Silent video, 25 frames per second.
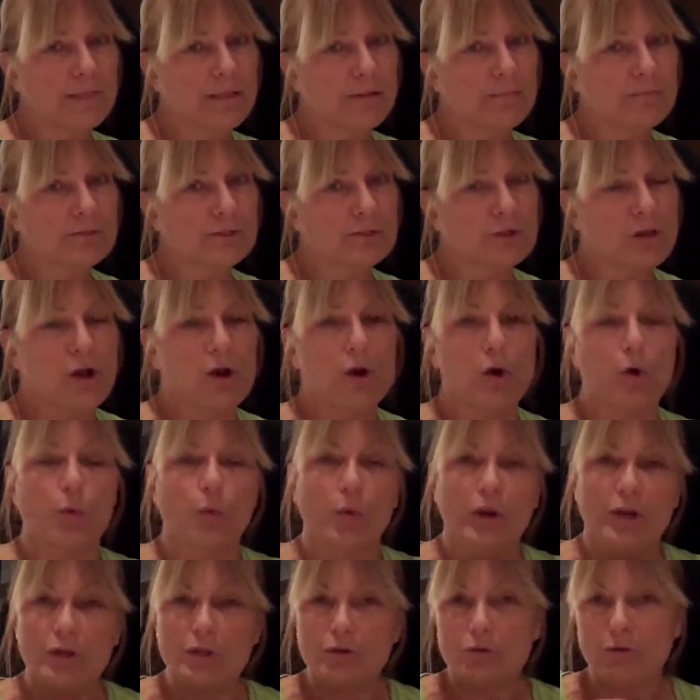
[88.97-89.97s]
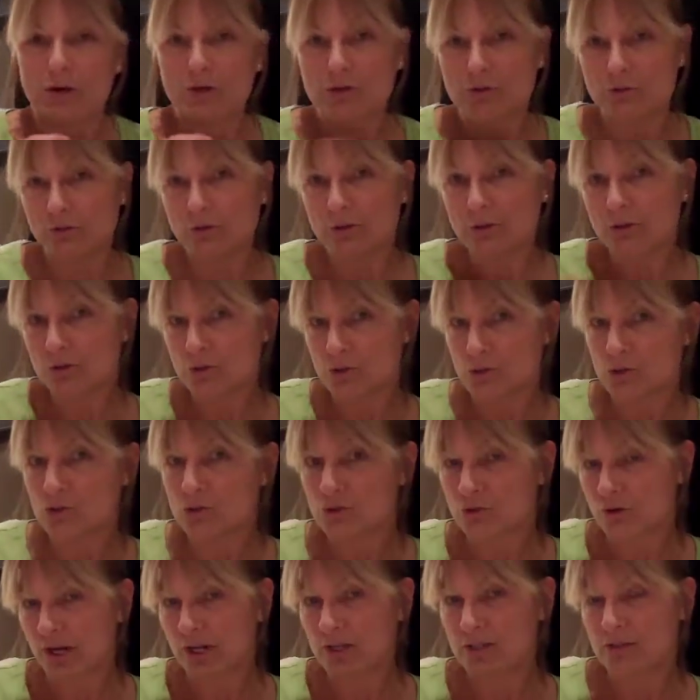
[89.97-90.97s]
So when you are doing your
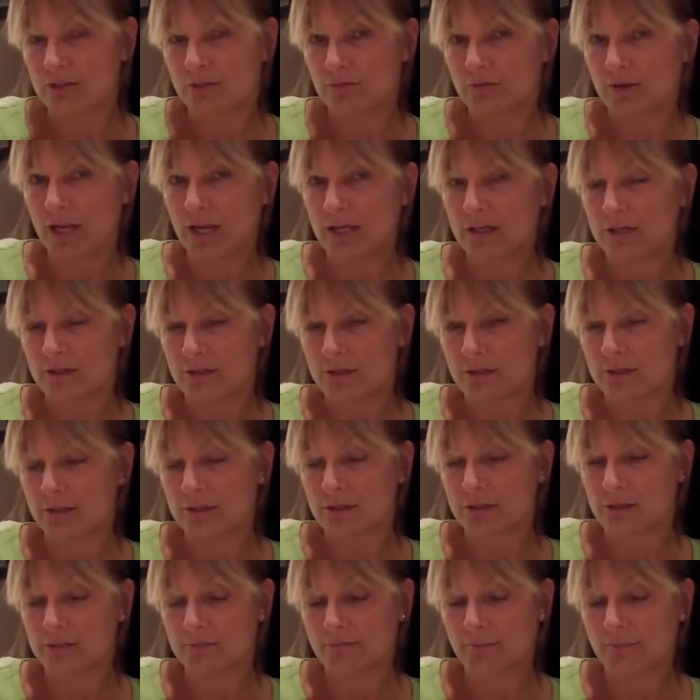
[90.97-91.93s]
strengths and weaknesses,